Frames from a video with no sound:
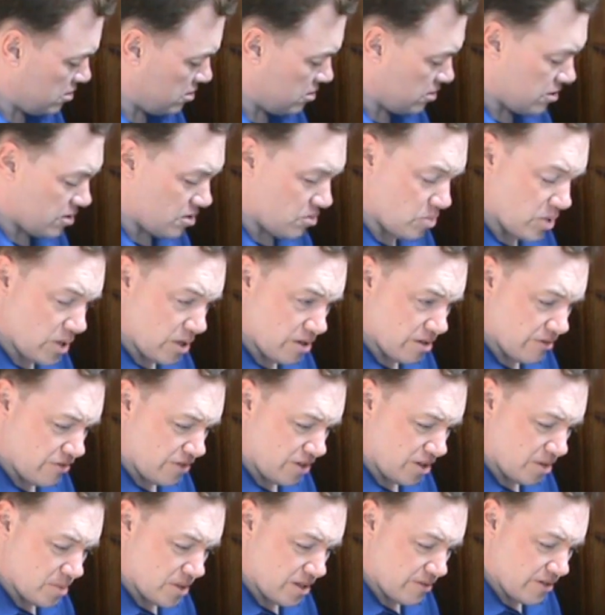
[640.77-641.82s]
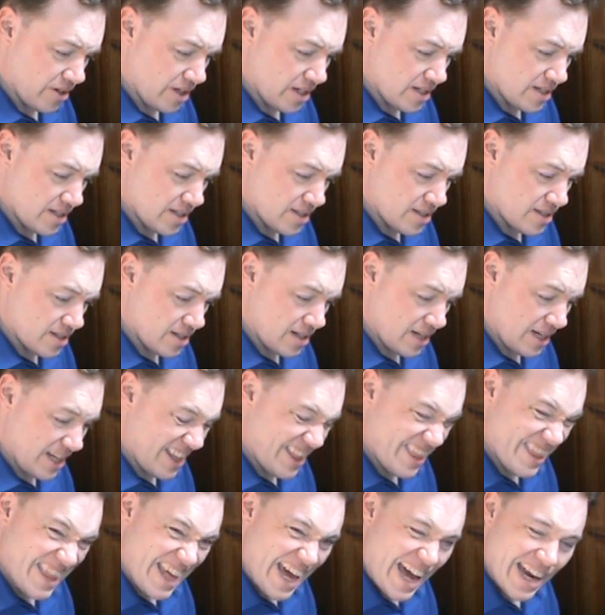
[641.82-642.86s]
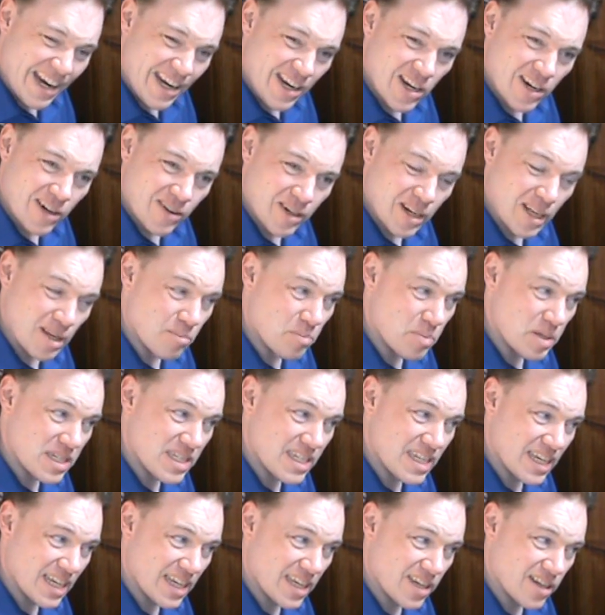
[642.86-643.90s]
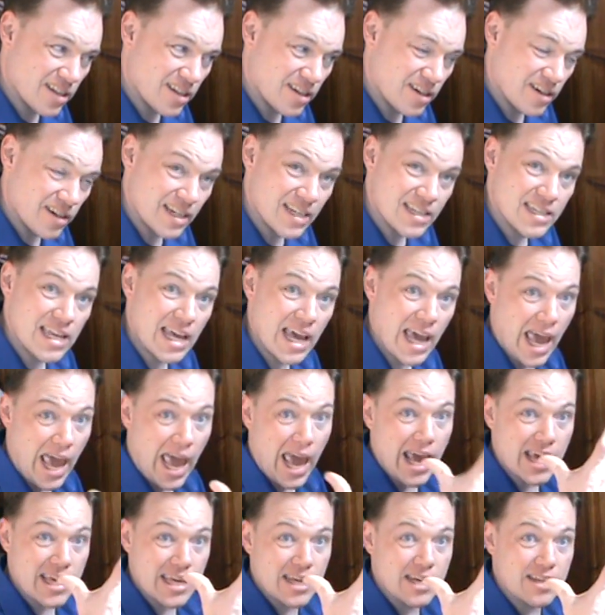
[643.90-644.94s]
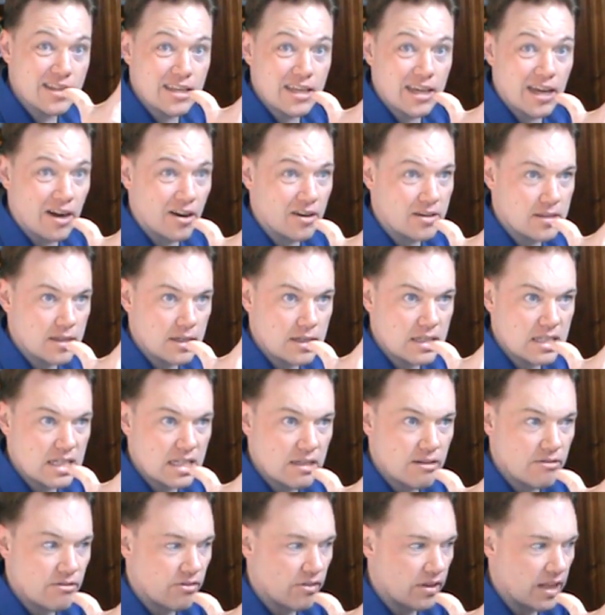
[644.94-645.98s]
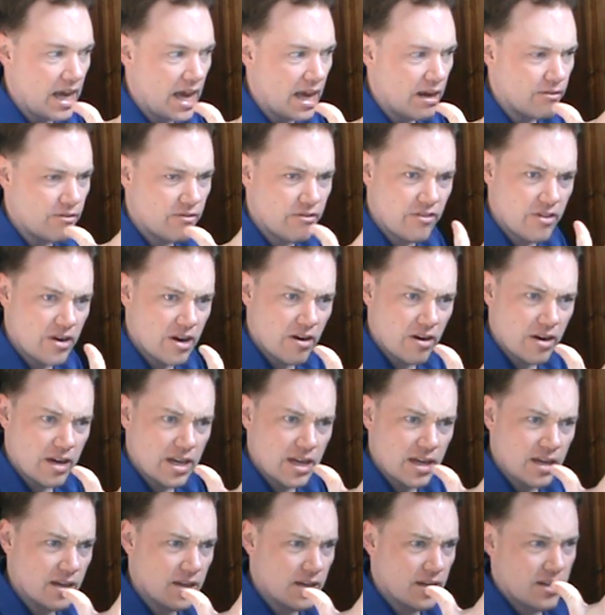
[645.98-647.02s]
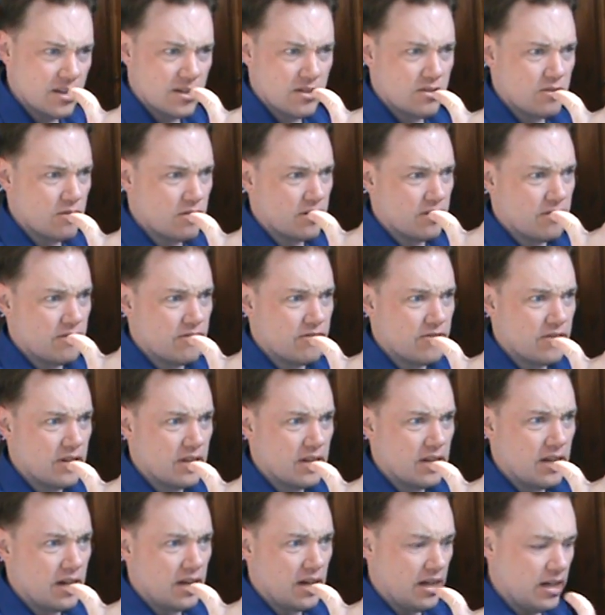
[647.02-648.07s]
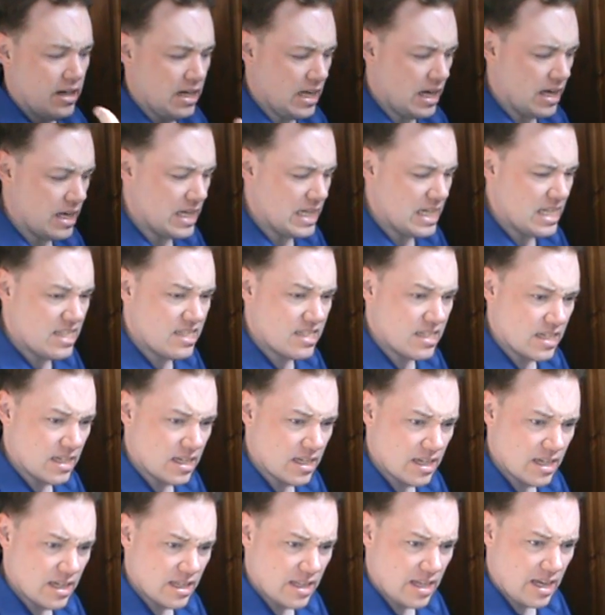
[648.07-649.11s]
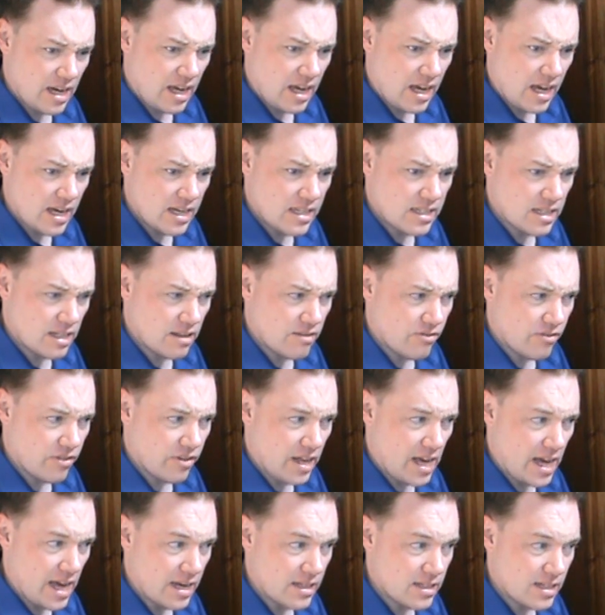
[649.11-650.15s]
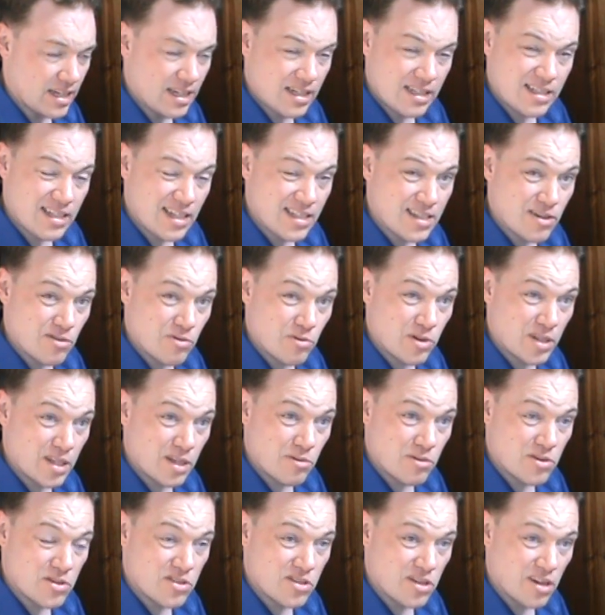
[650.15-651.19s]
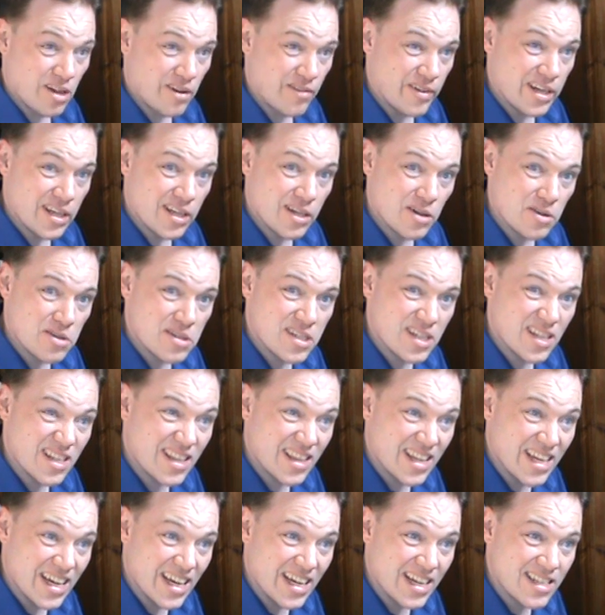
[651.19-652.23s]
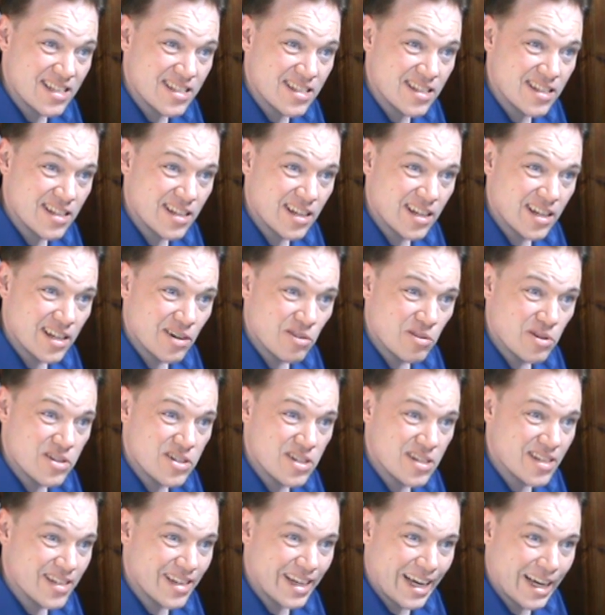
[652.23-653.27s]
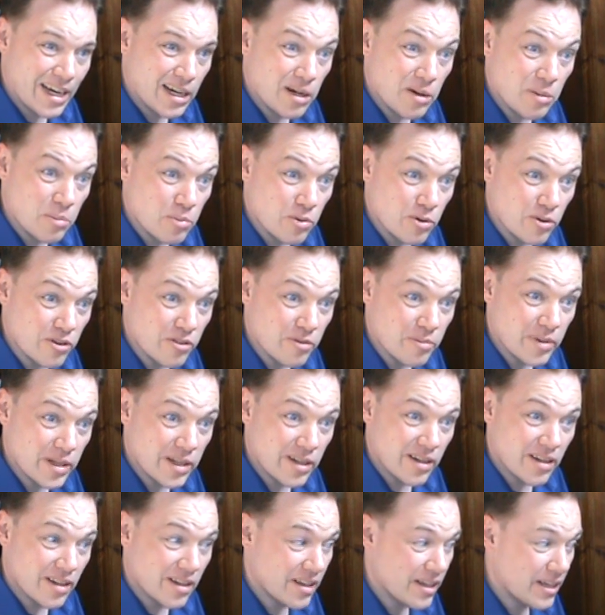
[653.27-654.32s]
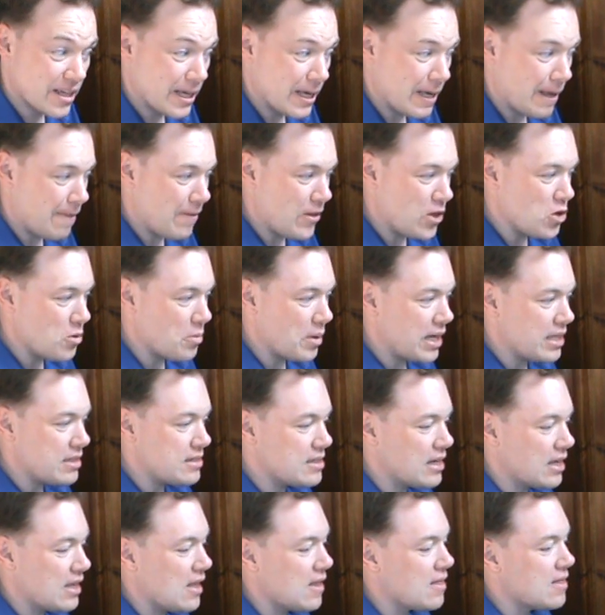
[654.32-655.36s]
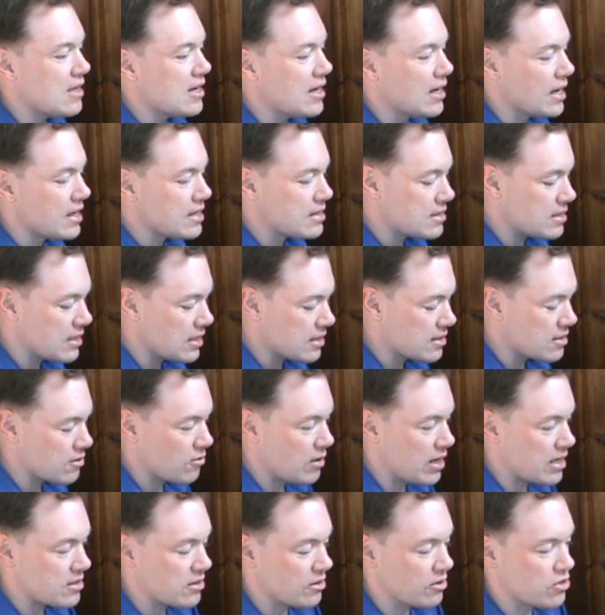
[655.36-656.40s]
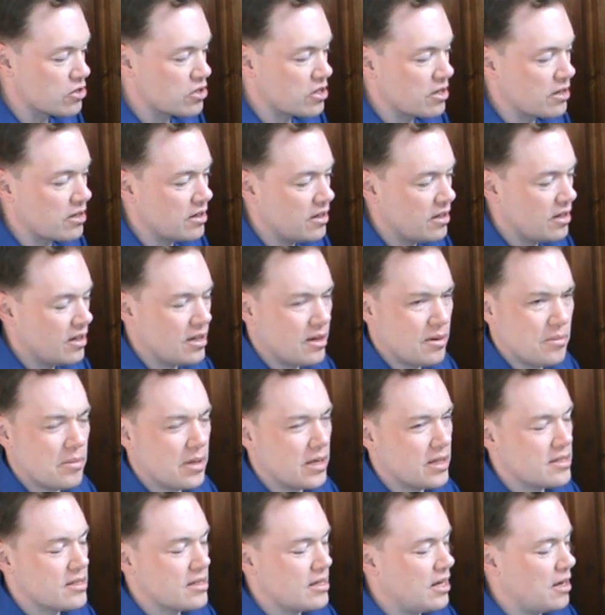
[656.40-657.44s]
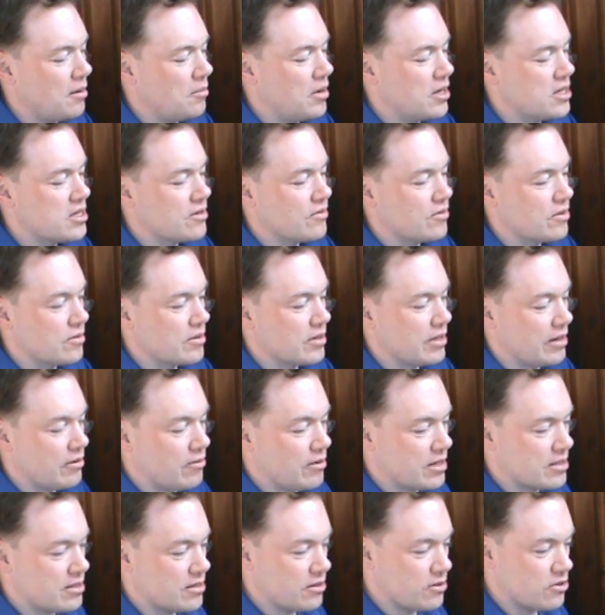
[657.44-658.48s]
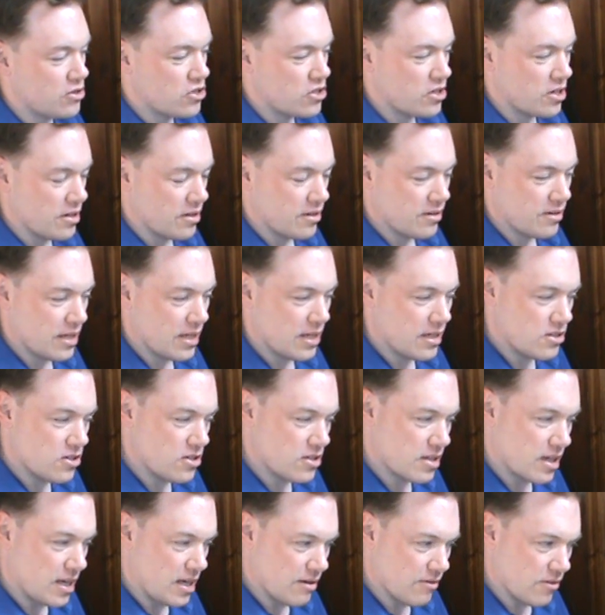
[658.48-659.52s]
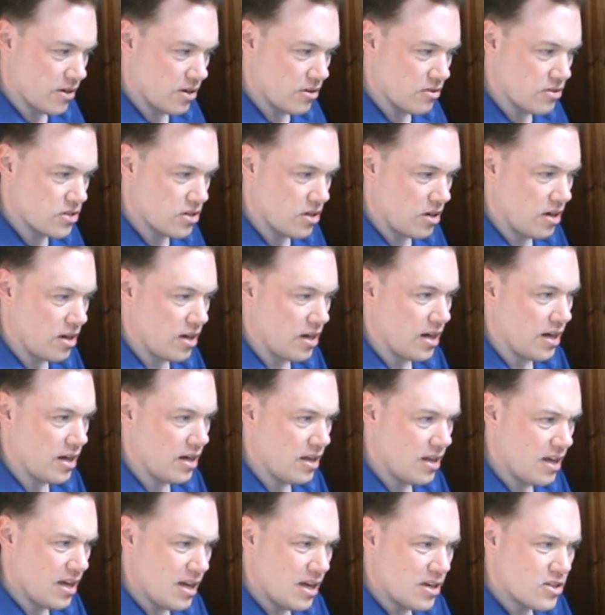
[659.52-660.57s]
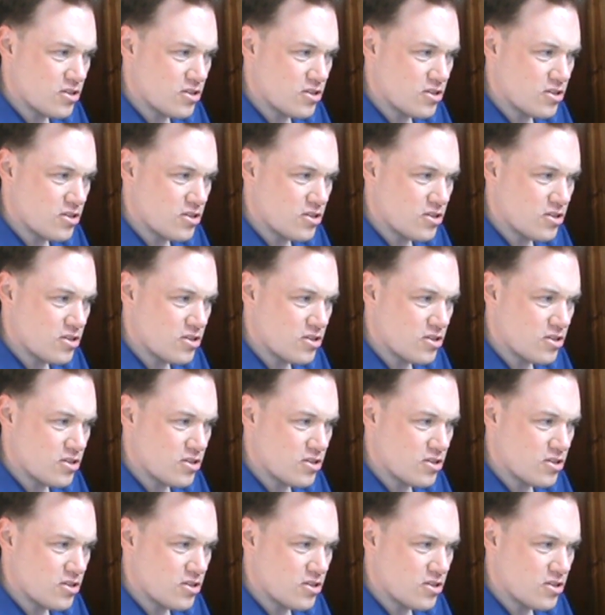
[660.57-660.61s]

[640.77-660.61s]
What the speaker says: It's beautiful, but very dissonant. And that note in particular is hanging in the air. It's a D flat, very sort of uneasy, that high D flat. And he doesn't really resolve it. He goes to this, which is not an improvement. And then you might say that this is a resolution, but it's not much of a resolution. It just kind of goes on.